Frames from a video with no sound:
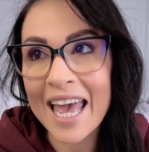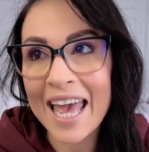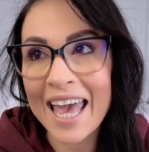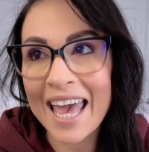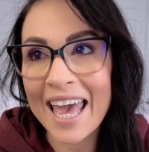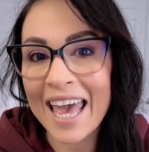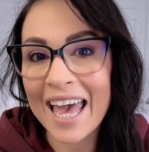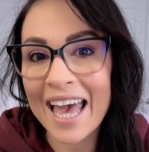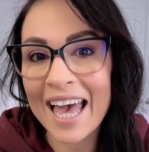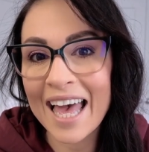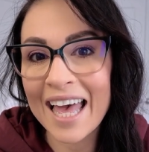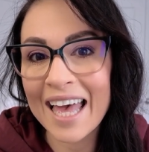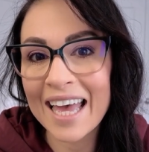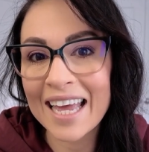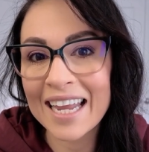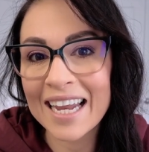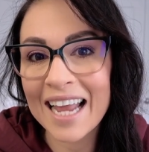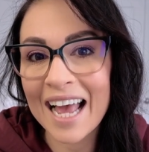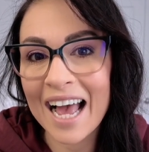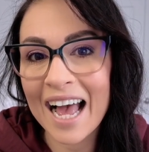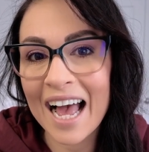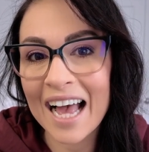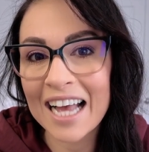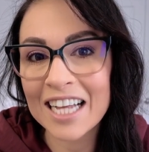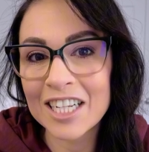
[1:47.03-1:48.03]
and
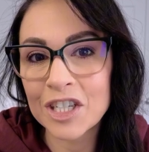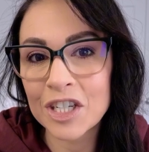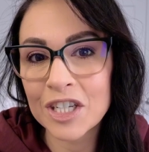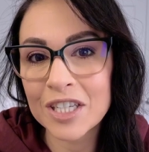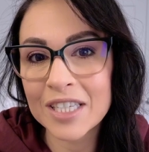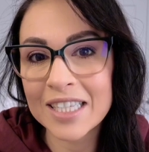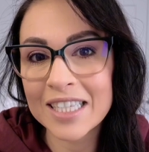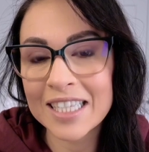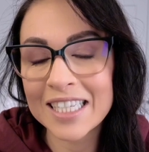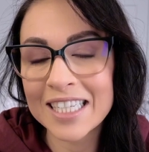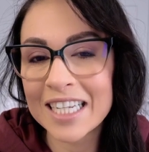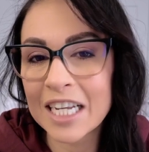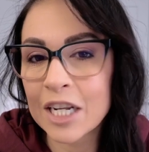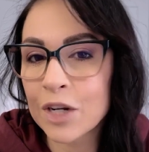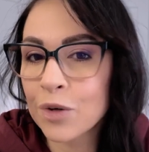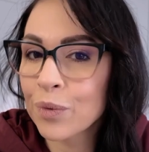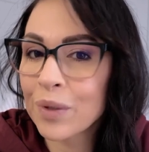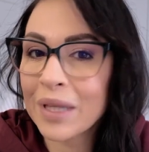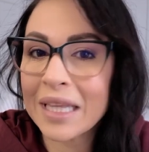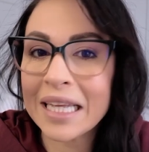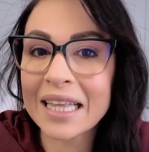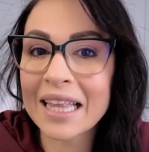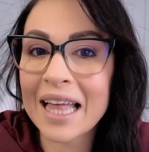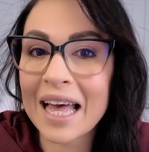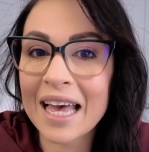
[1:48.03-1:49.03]
I just didn't
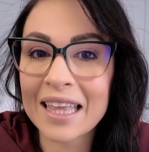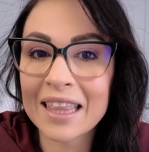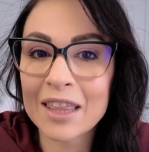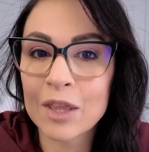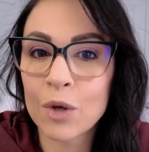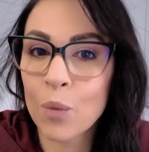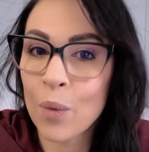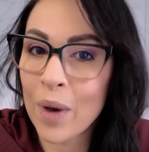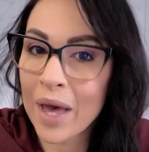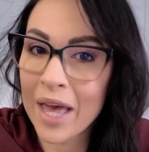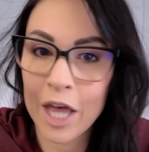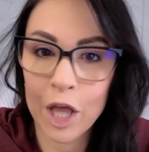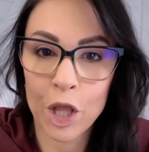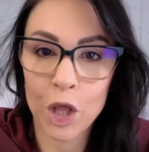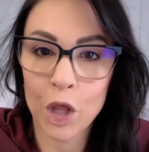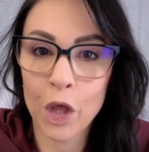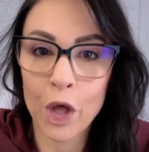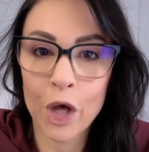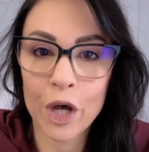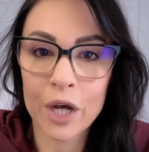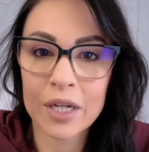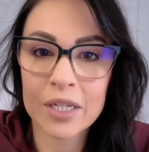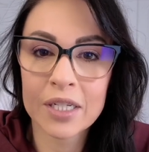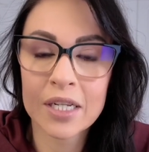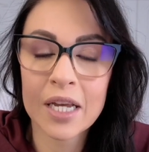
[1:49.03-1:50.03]
really like the way it
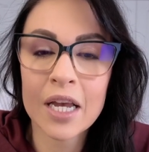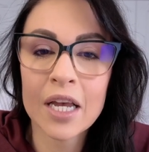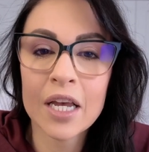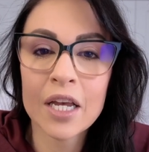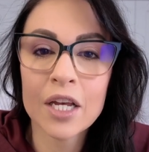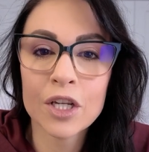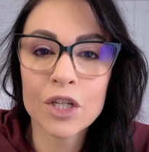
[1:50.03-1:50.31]
looked.